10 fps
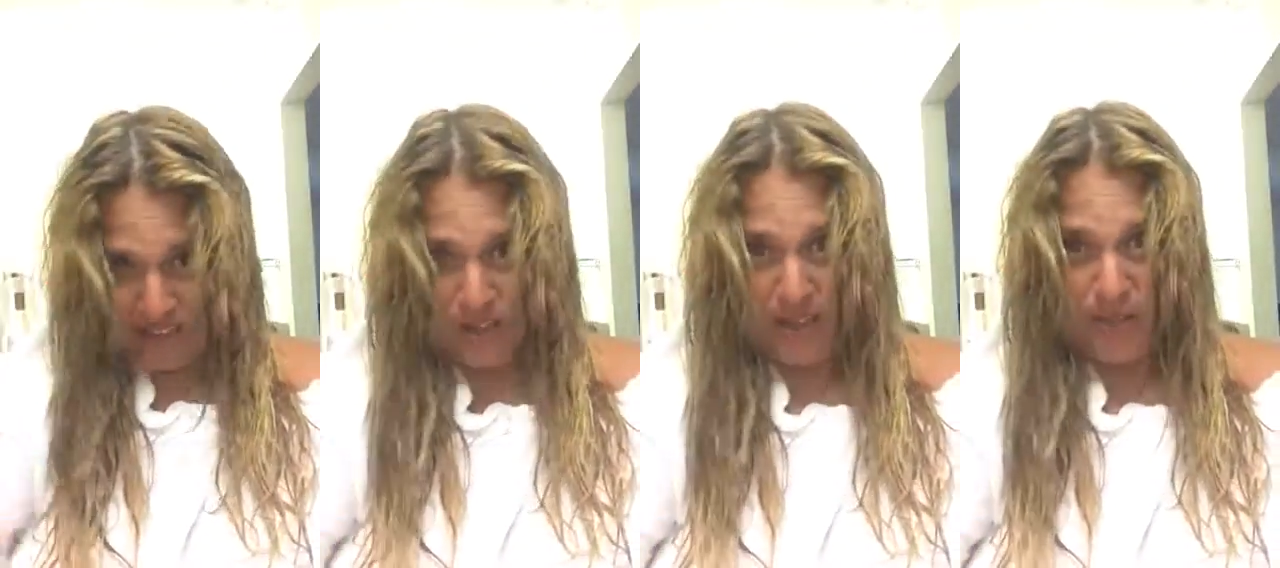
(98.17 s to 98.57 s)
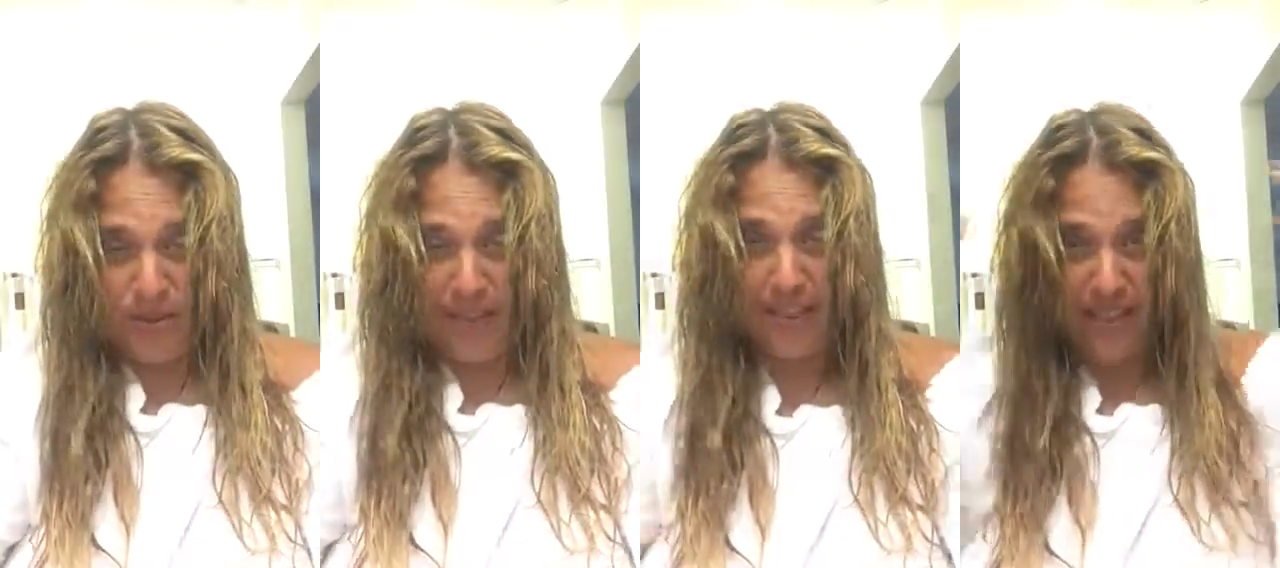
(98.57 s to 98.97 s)
So
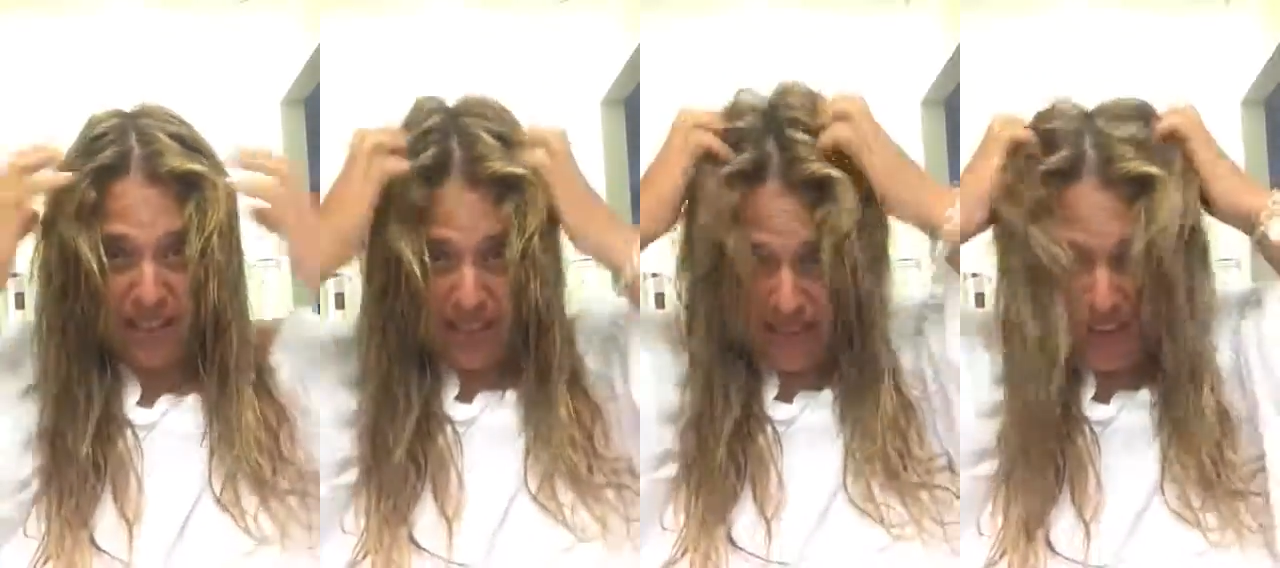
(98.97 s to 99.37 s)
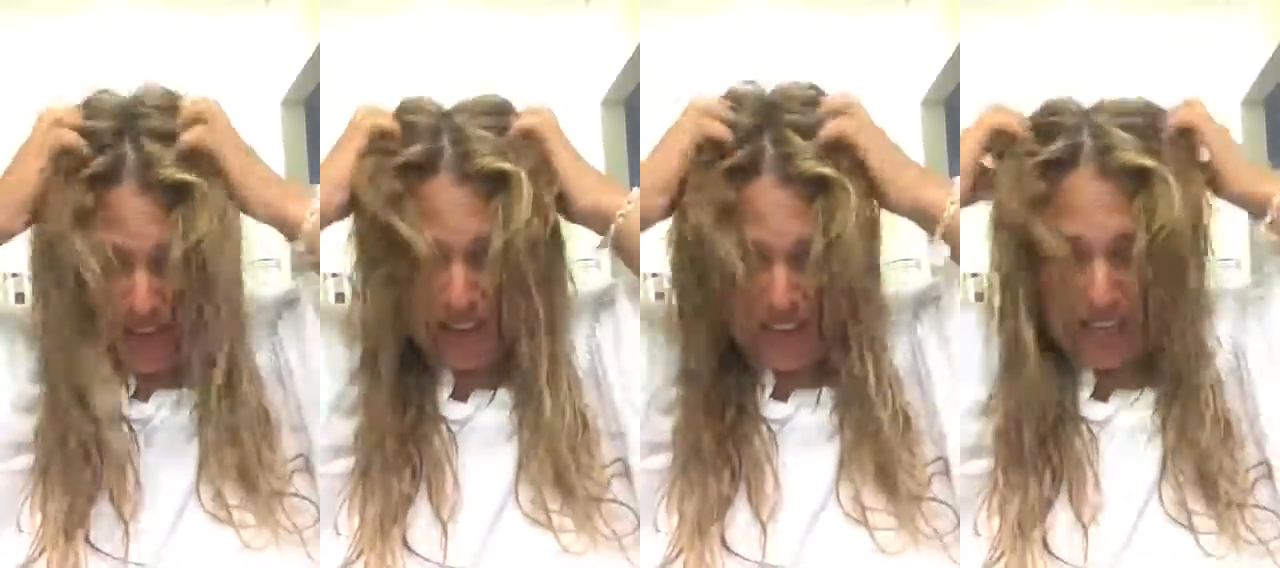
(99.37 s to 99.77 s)
anyways, and then
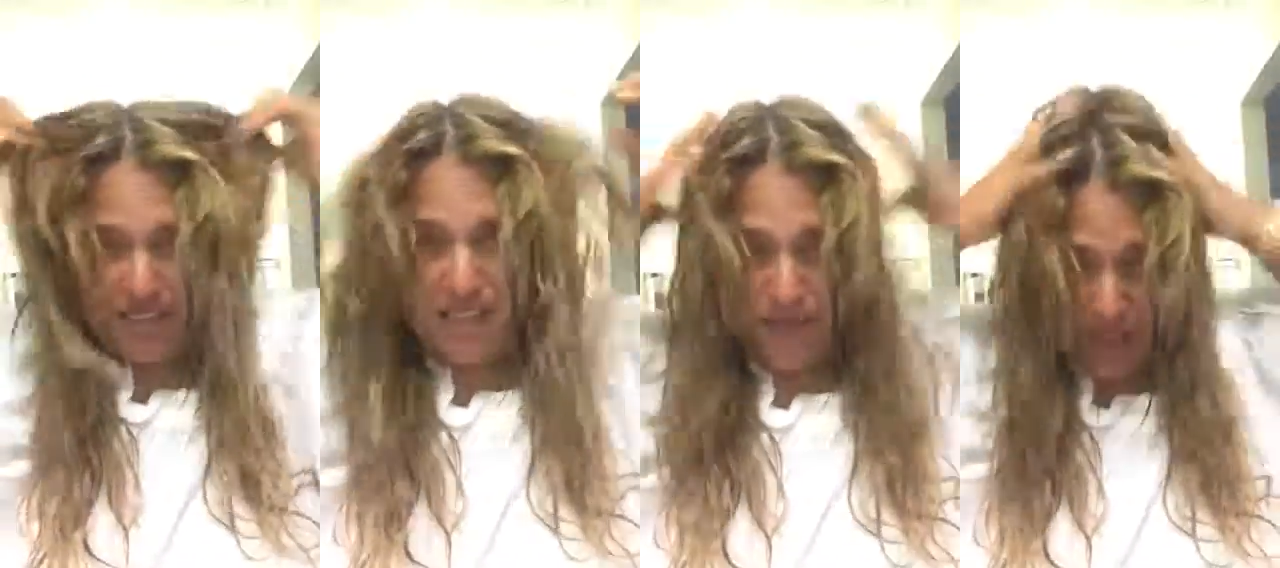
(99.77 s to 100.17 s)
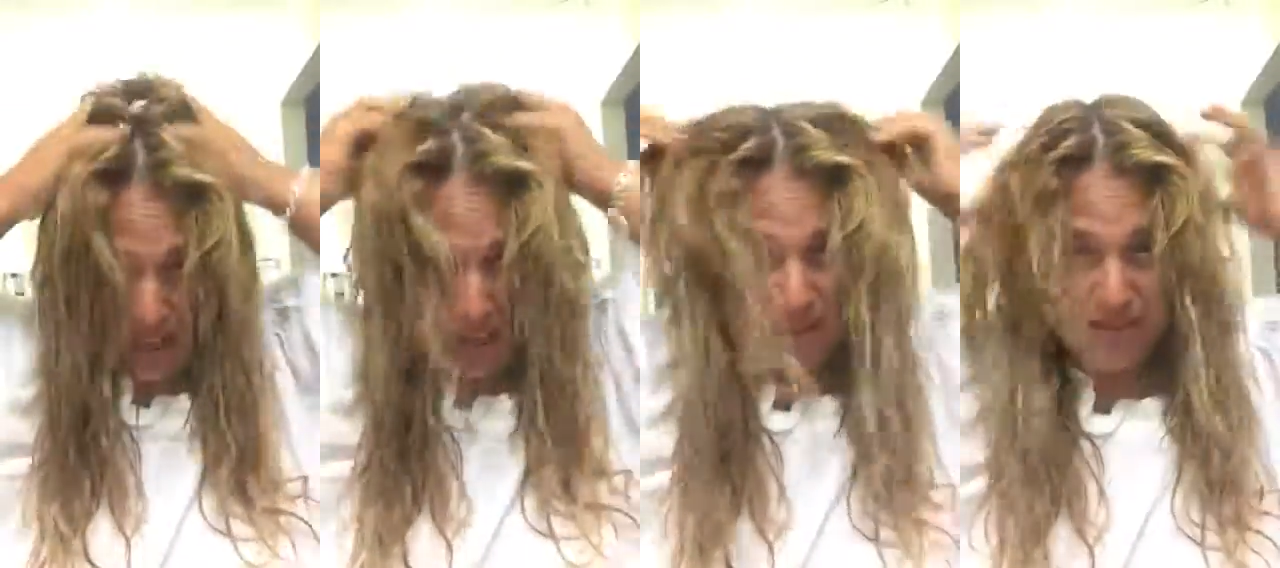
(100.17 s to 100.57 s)
again, same
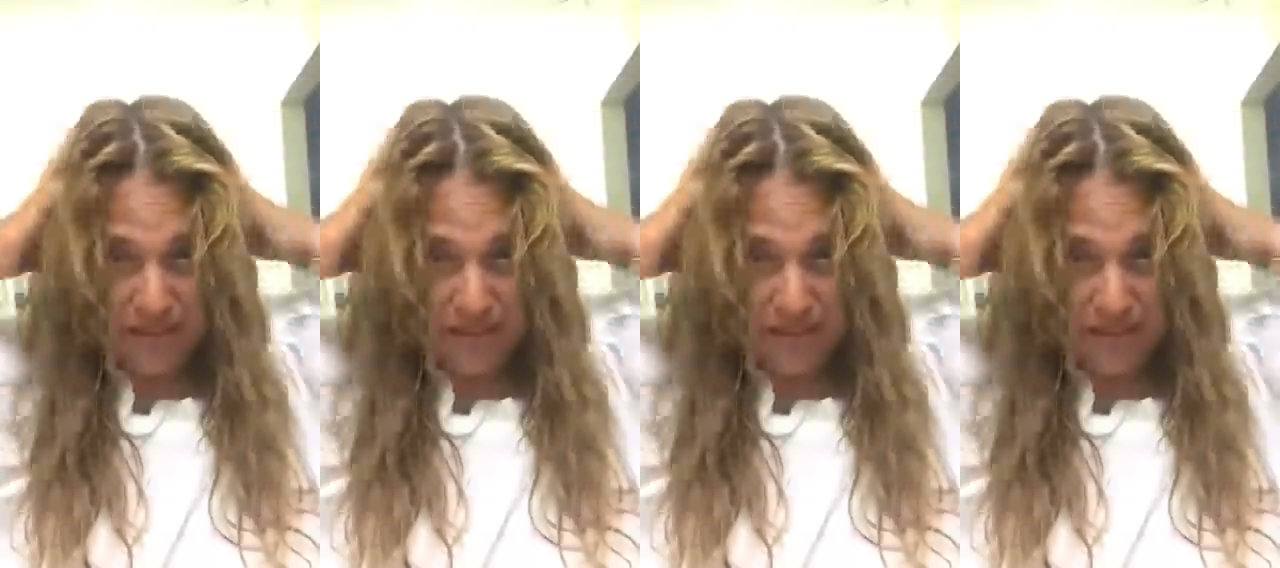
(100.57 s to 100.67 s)
thing.